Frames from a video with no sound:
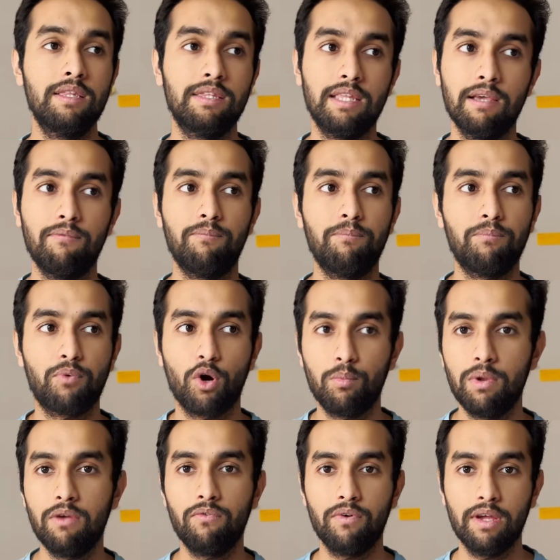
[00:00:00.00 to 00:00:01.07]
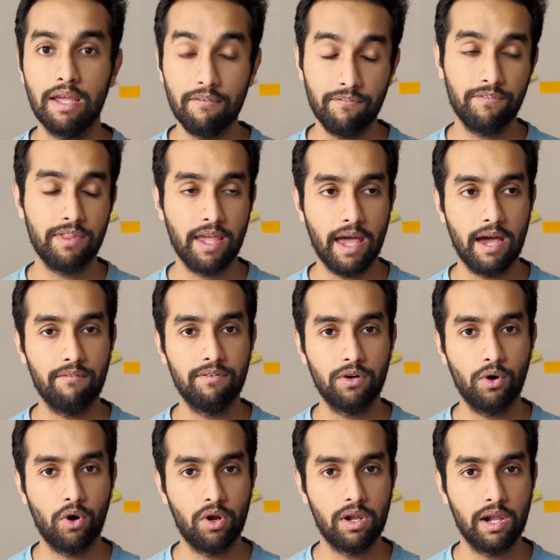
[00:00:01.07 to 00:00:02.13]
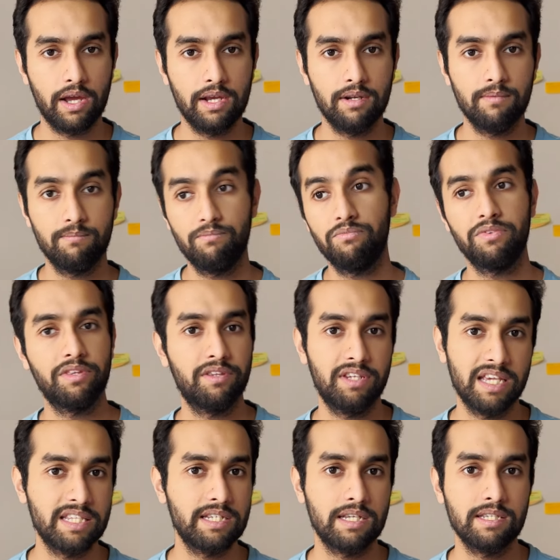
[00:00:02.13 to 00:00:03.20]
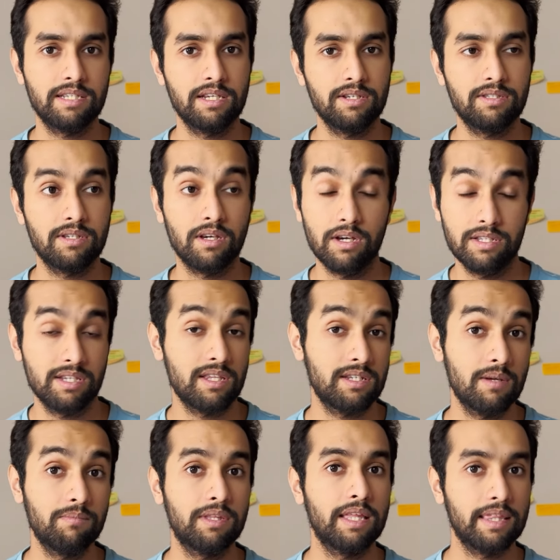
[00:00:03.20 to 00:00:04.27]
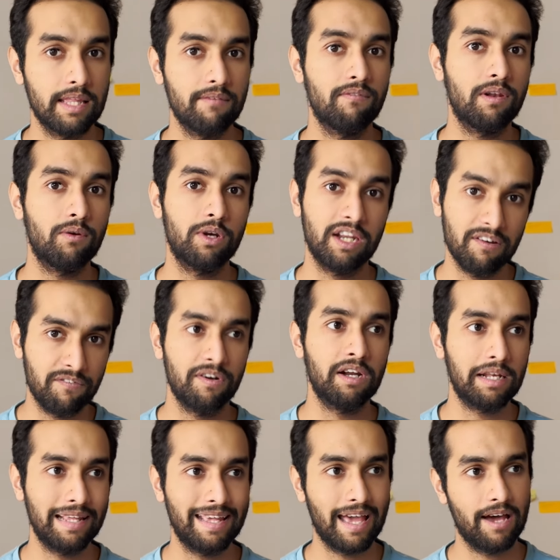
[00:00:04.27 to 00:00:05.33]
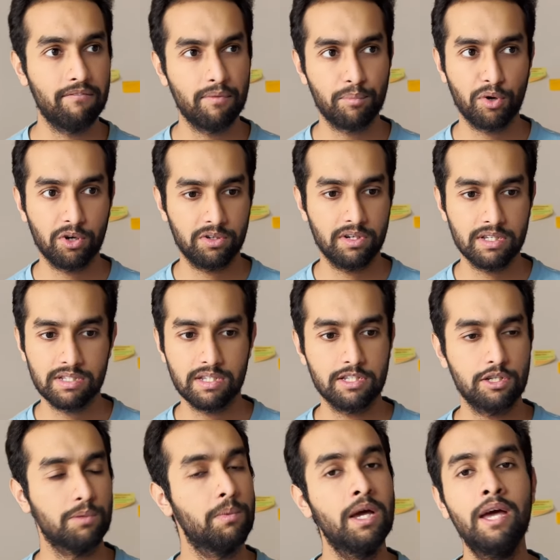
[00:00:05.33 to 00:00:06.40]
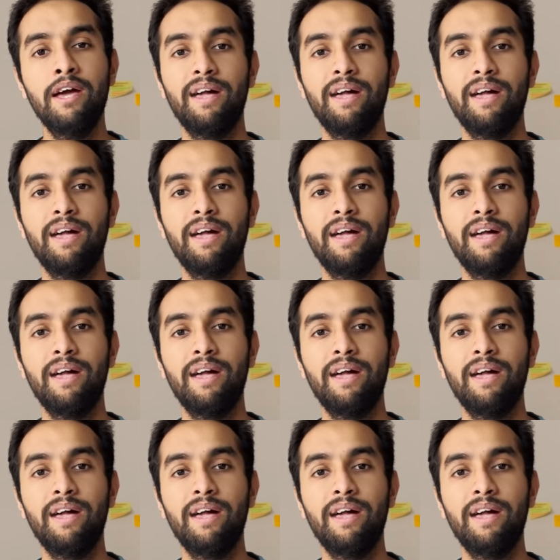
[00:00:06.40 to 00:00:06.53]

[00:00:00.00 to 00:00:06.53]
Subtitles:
they probably, if they have an online testing system, then they will definitely have a proctoring system.